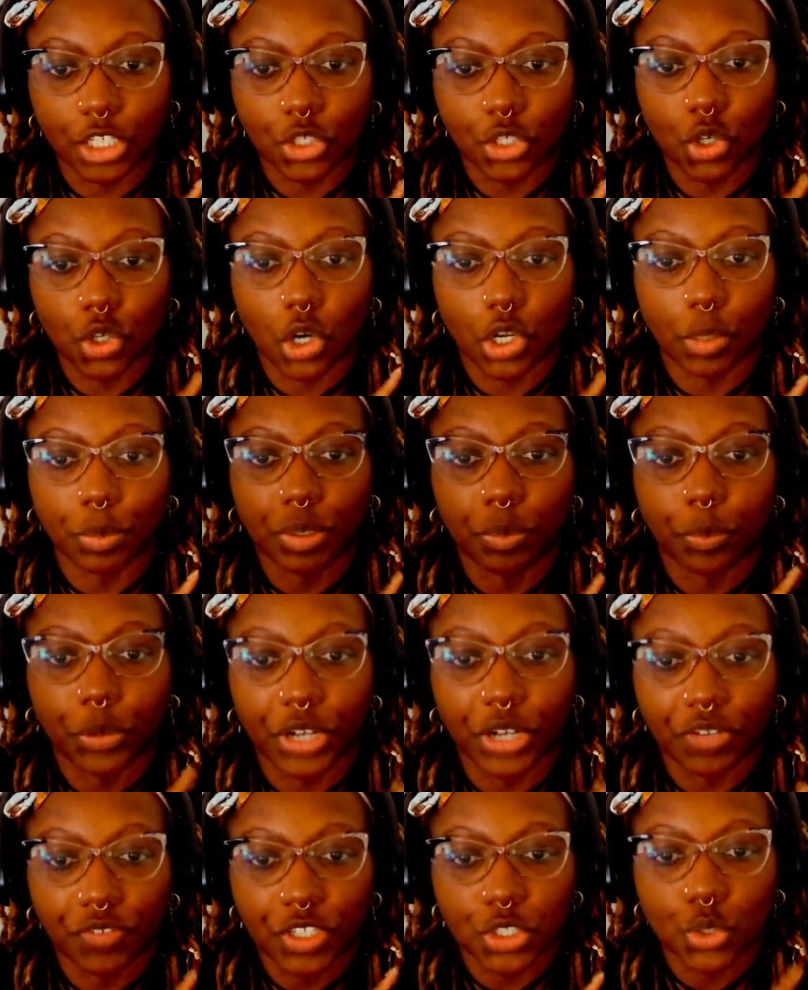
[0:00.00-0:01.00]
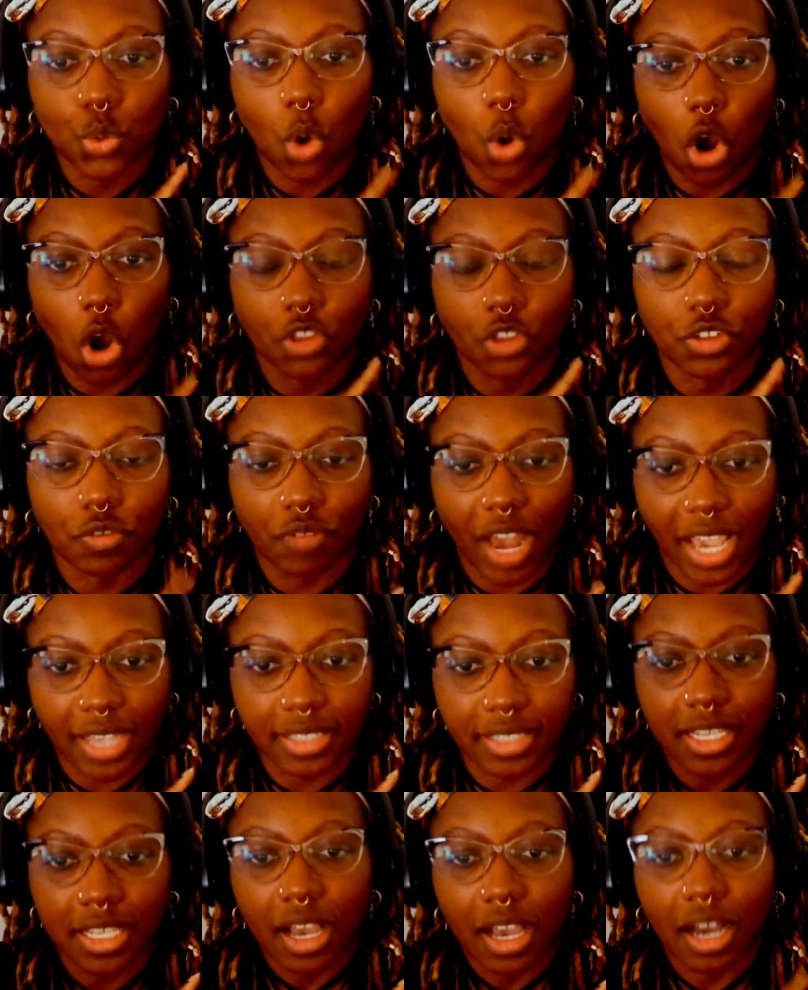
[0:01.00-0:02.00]
you're going to be privy to all the
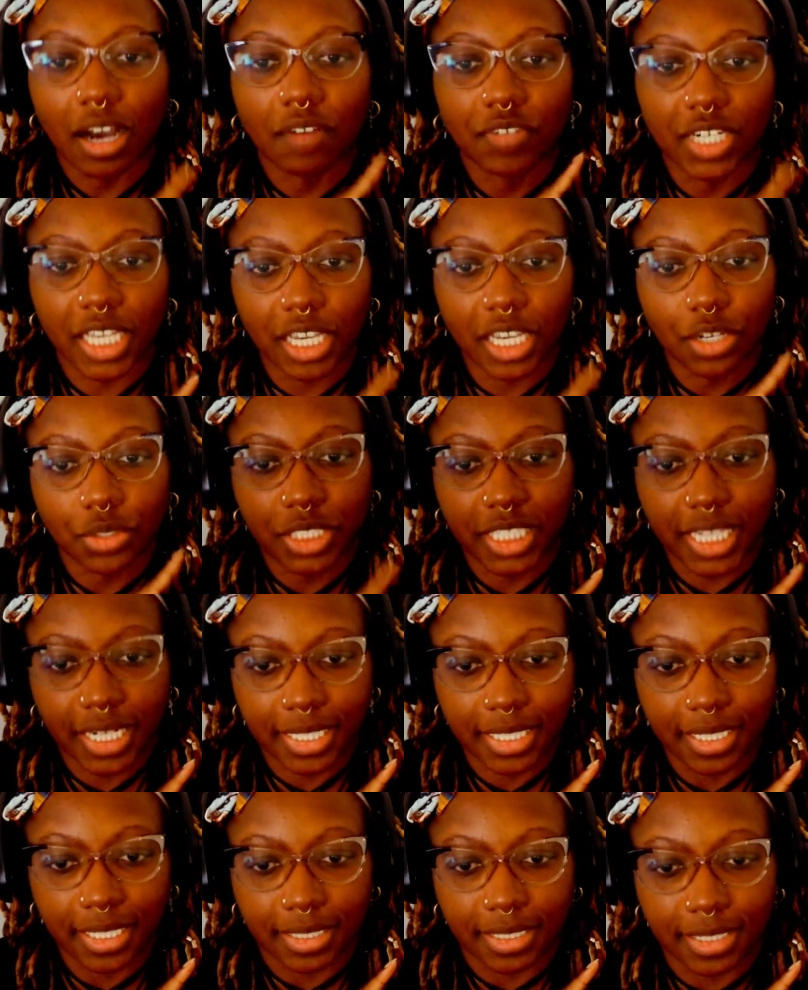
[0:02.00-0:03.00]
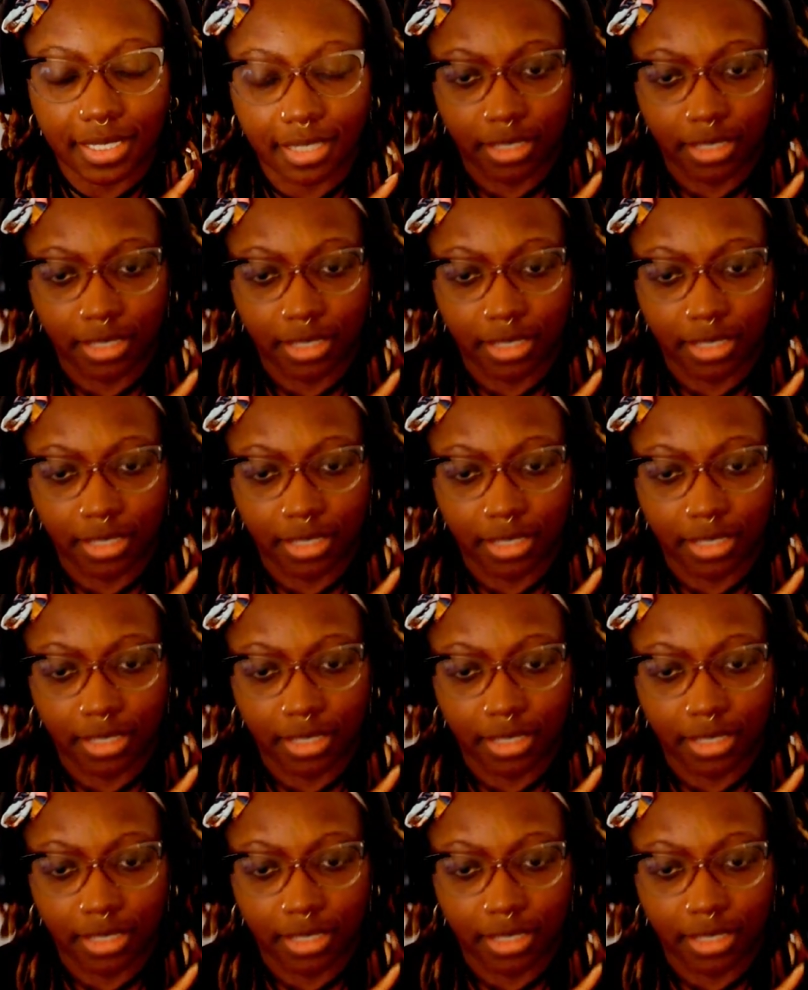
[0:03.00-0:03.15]
rights of legal citizens.